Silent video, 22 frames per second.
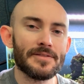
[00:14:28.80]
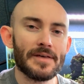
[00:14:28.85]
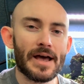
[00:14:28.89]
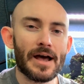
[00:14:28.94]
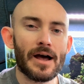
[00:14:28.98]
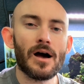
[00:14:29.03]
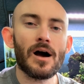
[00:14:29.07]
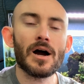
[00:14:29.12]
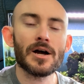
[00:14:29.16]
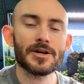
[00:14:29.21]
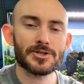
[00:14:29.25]

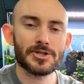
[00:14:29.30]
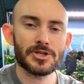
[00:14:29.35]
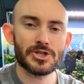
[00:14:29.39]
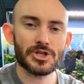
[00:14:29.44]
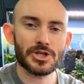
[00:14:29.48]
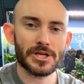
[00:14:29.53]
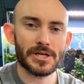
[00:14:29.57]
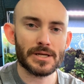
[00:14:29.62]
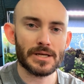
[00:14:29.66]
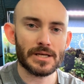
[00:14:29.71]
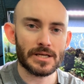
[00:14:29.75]
that
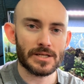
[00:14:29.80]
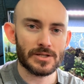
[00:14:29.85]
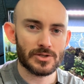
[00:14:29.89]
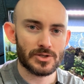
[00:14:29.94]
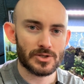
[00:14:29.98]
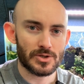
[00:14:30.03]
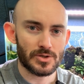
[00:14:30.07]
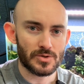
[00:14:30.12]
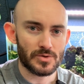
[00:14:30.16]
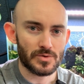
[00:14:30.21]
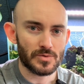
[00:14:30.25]
oxygen
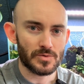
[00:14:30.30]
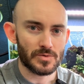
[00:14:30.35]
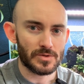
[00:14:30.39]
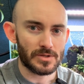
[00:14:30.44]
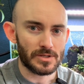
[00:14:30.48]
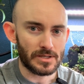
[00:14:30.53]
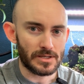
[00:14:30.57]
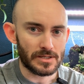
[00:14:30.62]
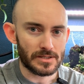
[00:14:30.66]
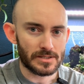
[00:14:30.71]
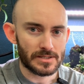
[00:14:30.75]
into
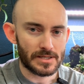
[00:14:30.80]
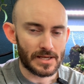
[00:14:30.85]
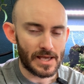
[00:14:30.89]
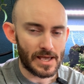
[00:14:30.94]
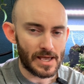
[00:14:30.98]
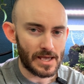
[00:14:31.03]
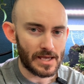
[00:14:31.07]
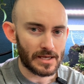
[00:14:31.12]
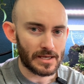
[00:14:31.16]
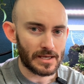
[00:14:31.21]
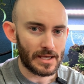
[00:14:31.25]
the
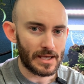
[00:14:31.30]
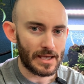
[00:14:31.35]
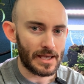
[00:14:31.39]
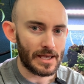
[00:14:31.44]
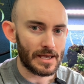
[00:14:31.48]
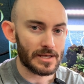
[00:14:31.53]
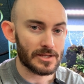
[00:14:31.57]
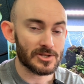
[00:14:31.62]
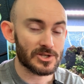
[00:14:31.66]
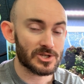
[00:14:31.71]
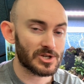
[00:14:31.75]
tank
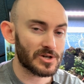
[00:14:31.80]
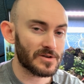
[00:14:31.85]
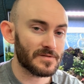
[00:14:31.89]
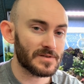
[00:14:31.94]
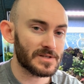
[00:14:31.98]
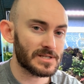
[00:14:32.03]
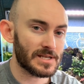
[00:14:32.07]
and surface